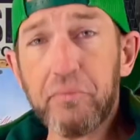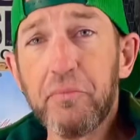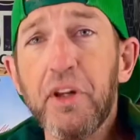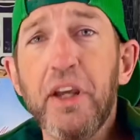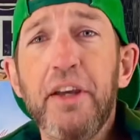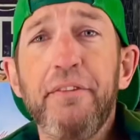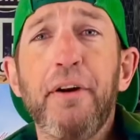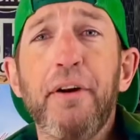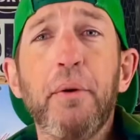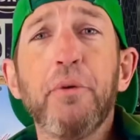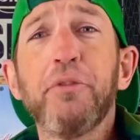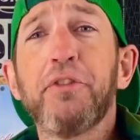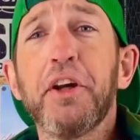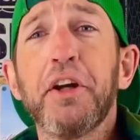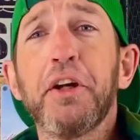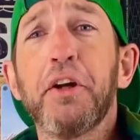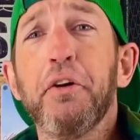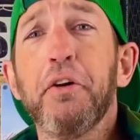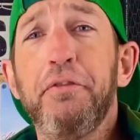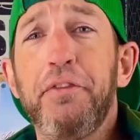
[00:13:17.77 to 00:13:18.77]
If I was
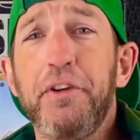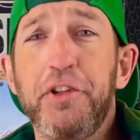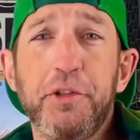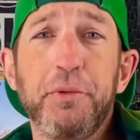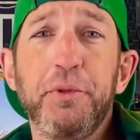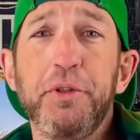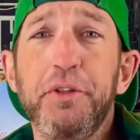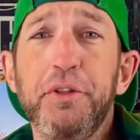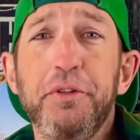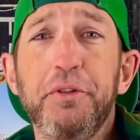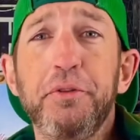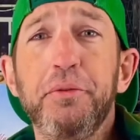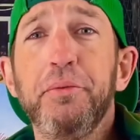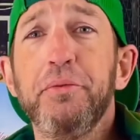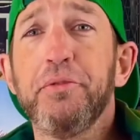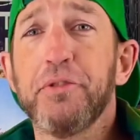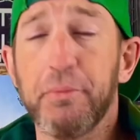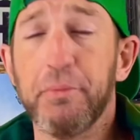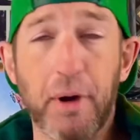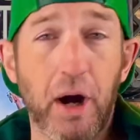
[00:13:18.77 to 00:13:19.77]
gonna go fishing with you
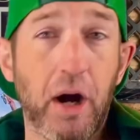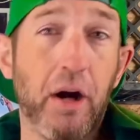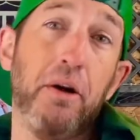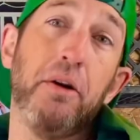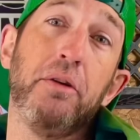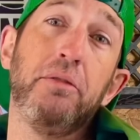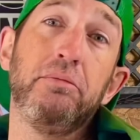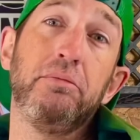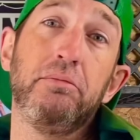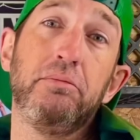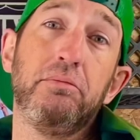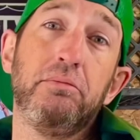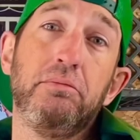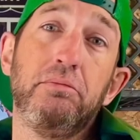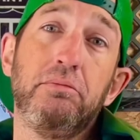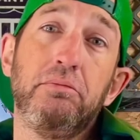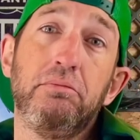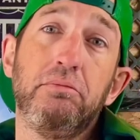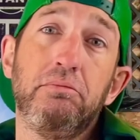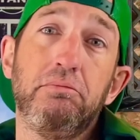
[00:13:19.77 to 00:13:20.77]
tomorrow,
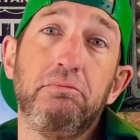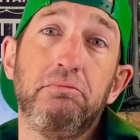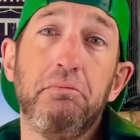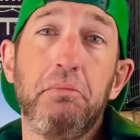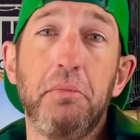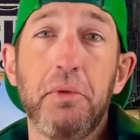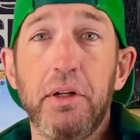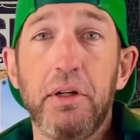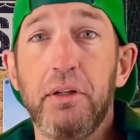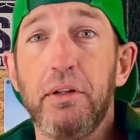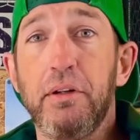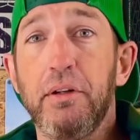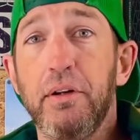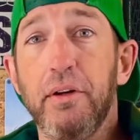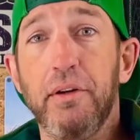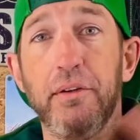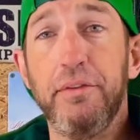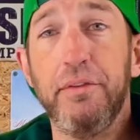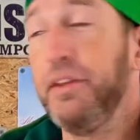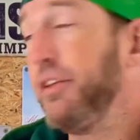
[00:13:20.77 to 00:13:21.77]

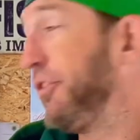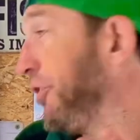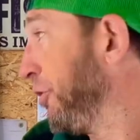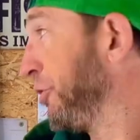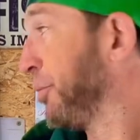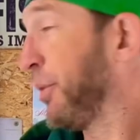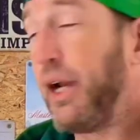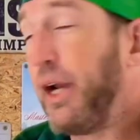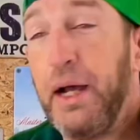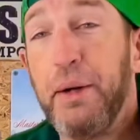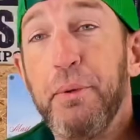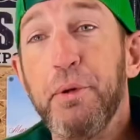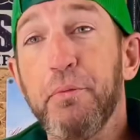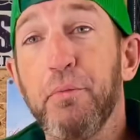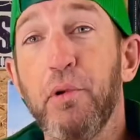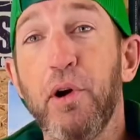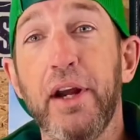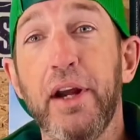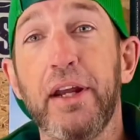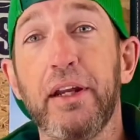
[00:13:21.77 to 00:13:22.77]
this is what I would
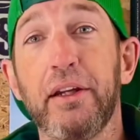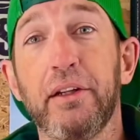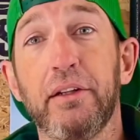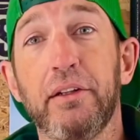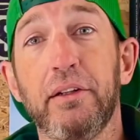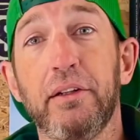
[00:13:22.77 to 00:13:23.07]
bring